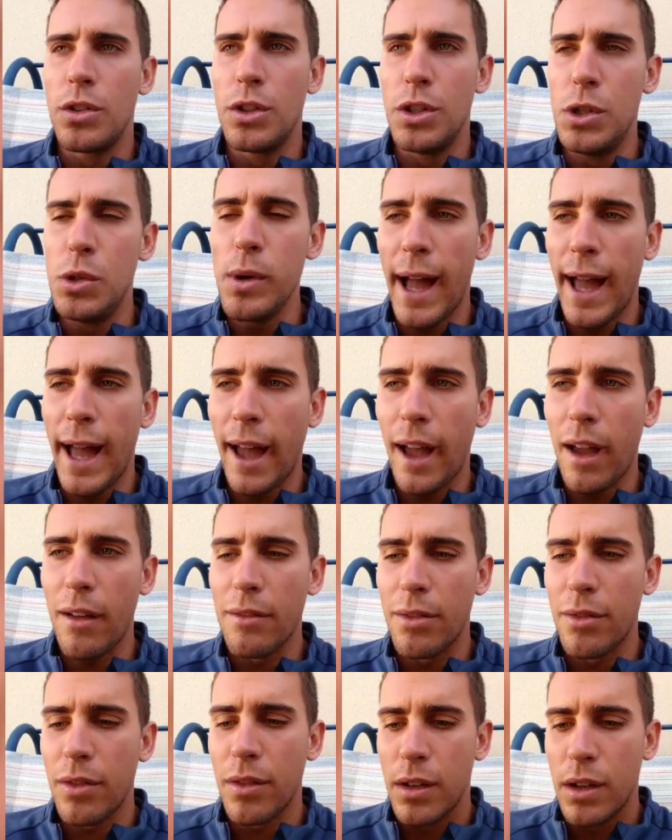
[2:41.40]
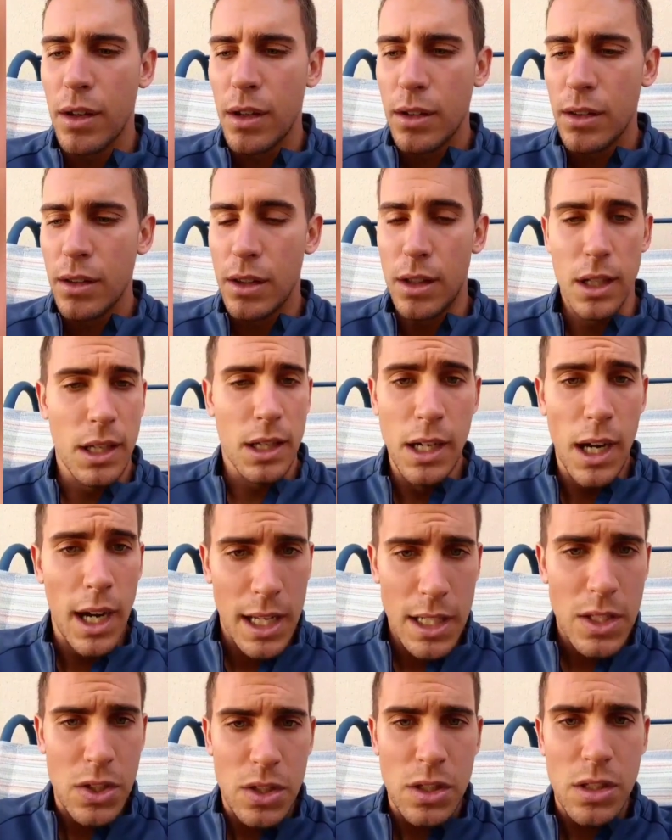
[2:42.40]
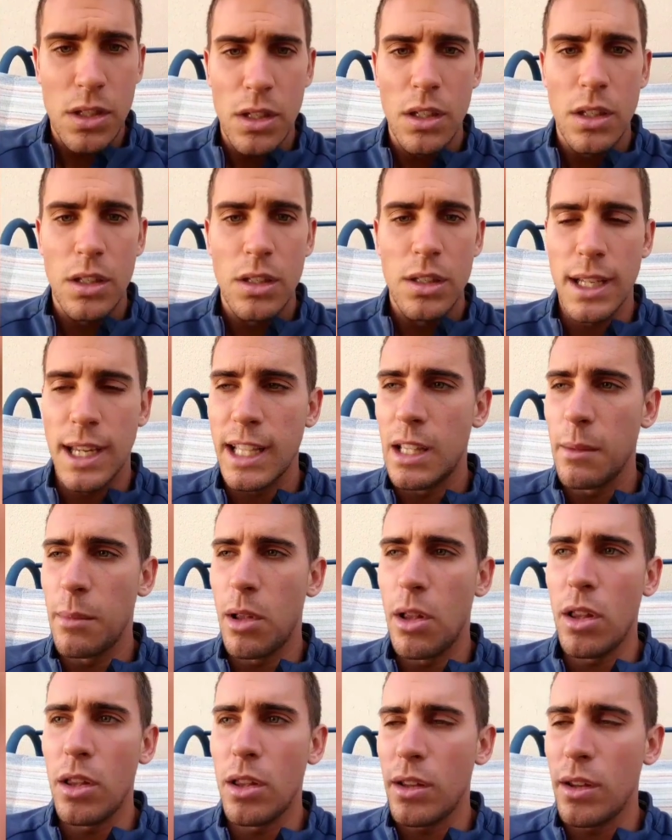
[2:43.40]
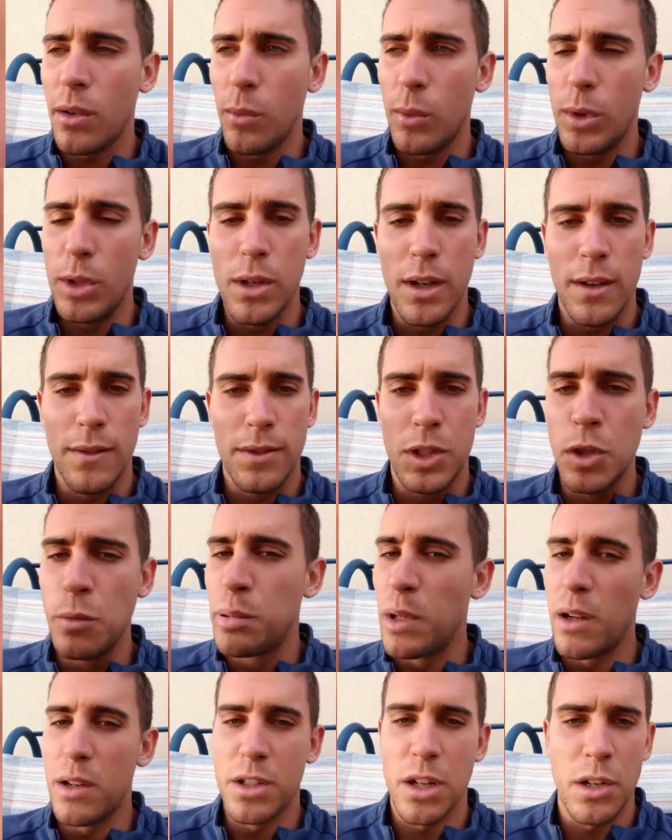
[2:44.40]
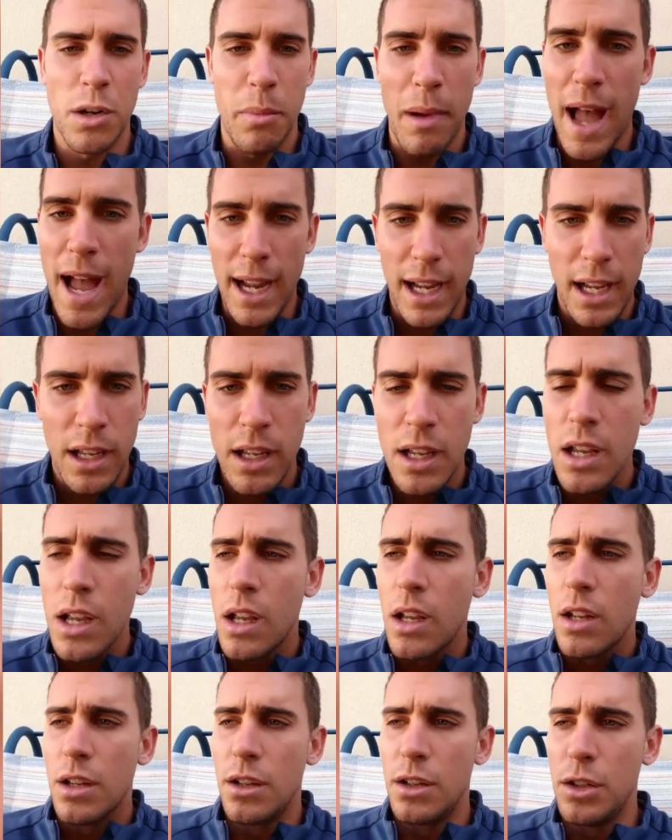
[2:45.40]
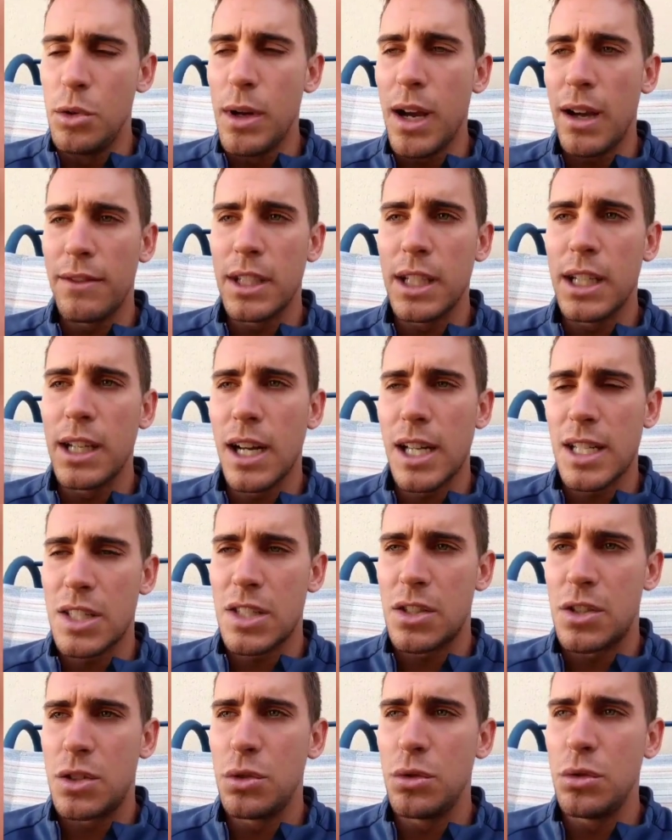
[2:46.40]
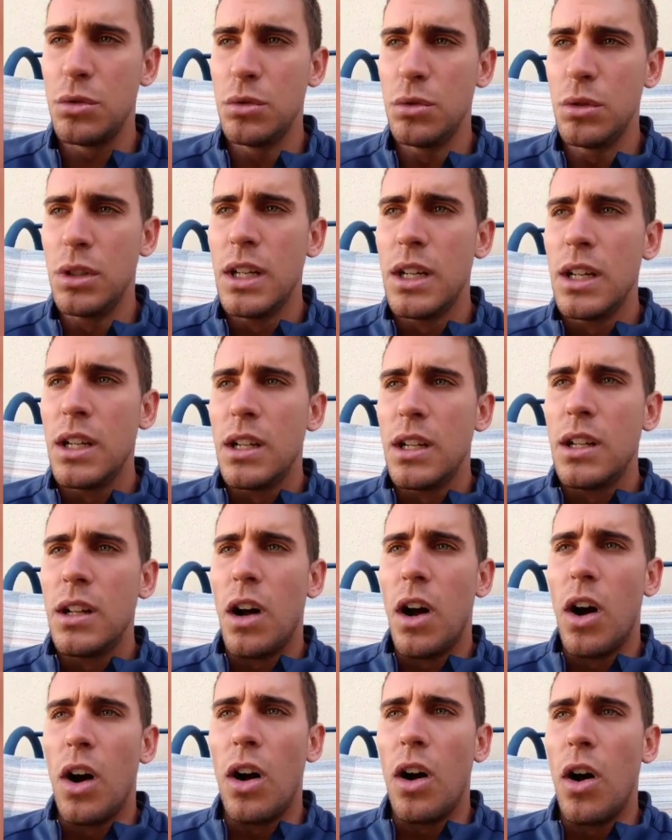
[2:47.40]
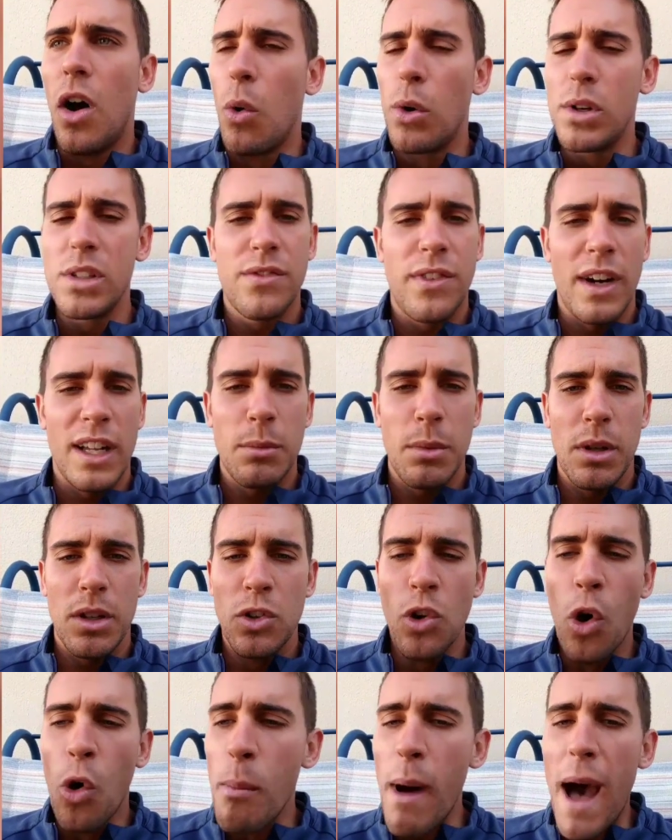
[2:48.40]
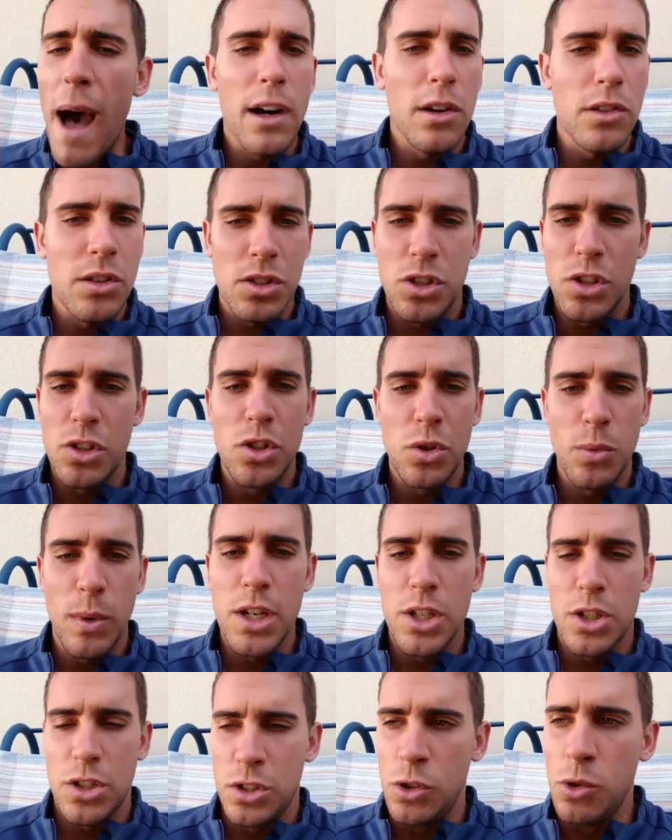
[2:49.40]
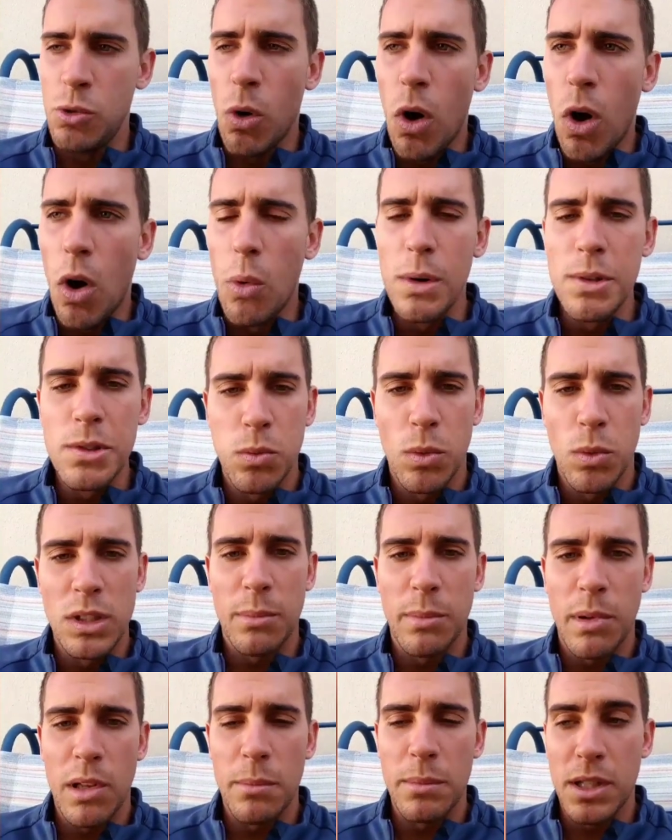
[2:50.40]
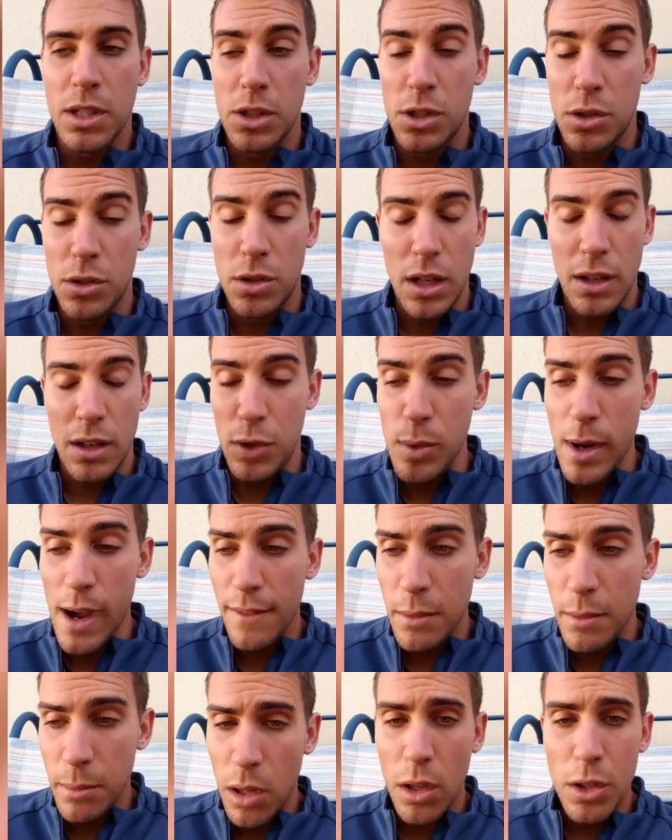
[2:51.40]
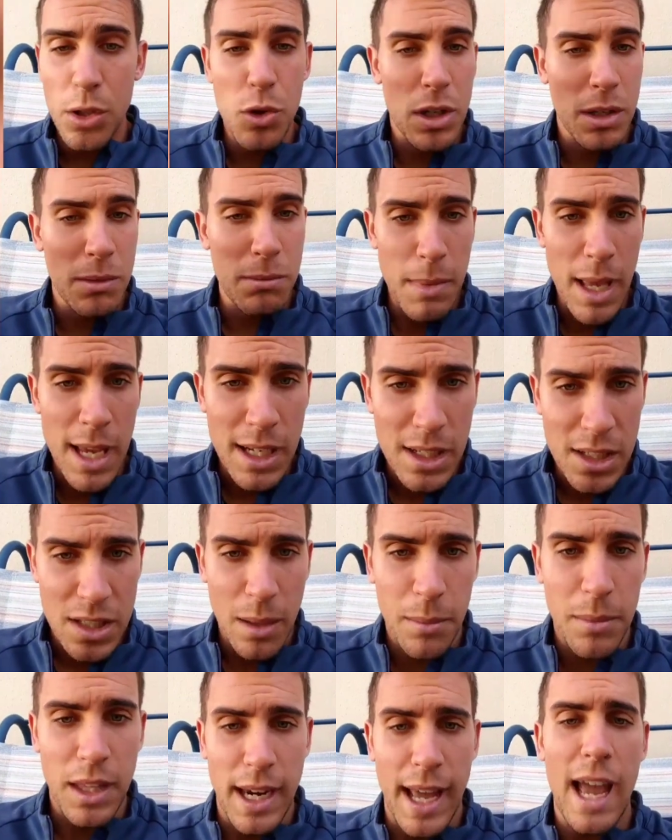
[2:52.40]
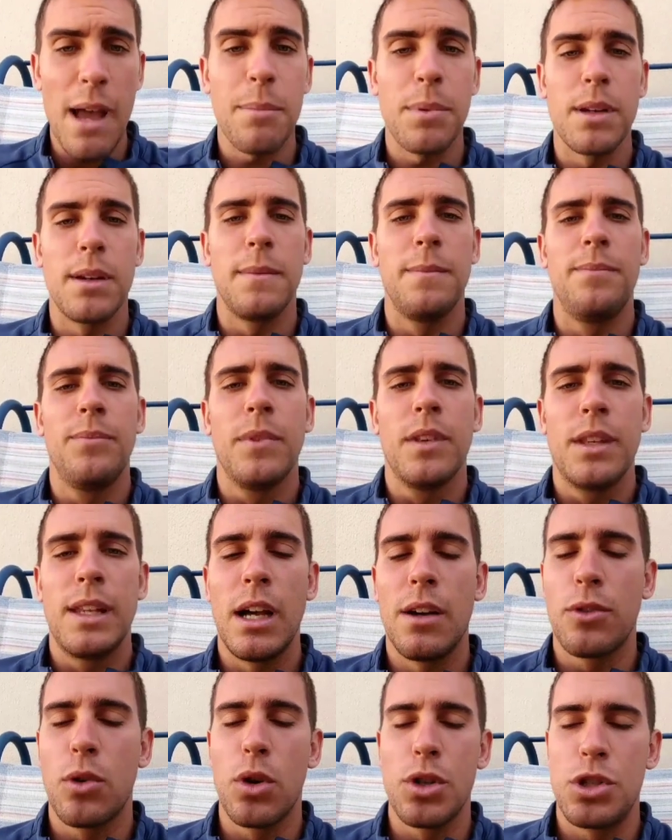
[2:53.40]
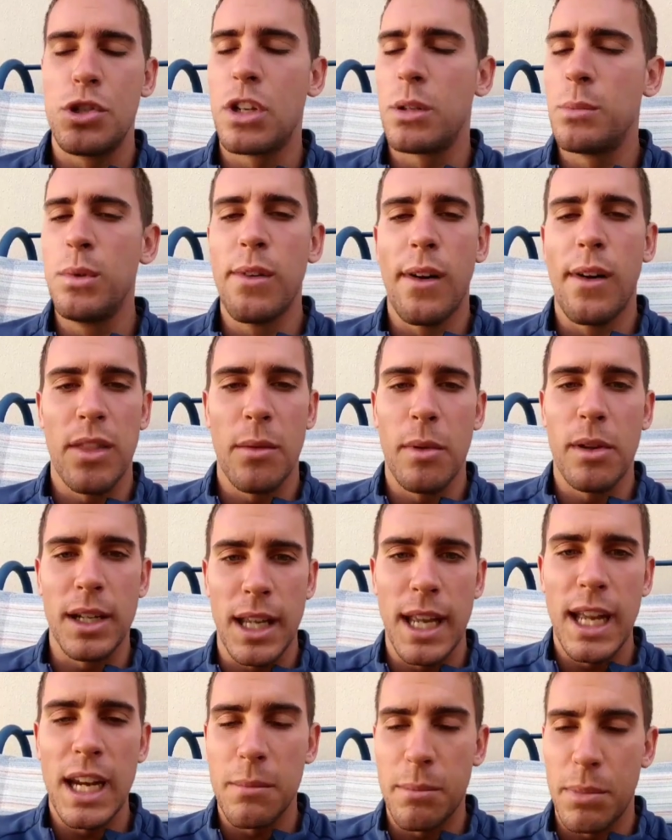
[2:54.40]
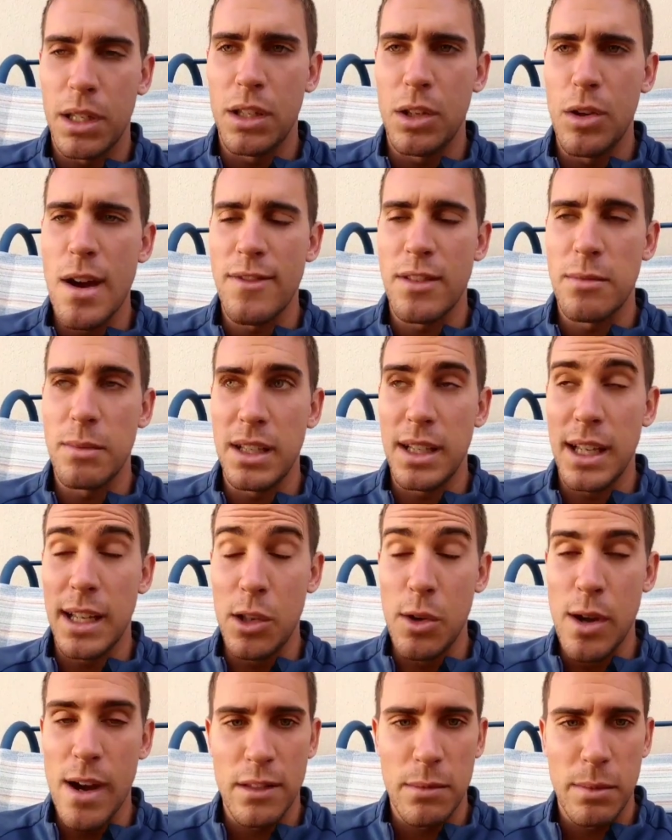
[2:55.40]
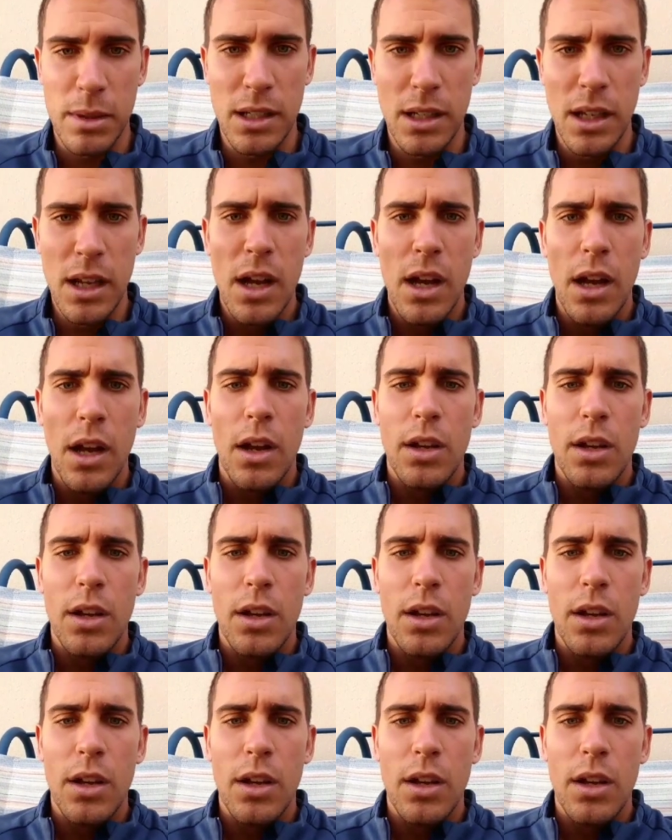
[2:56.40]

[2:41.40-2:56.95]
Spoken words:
do you have the guts to get the ball when you have two players on your back? Do you have the guts to always find the ball no matter the situation? You always want the ball, because if you have the ball, you can make something happen. Now, of course, you can move off the ball to get it, but you have to be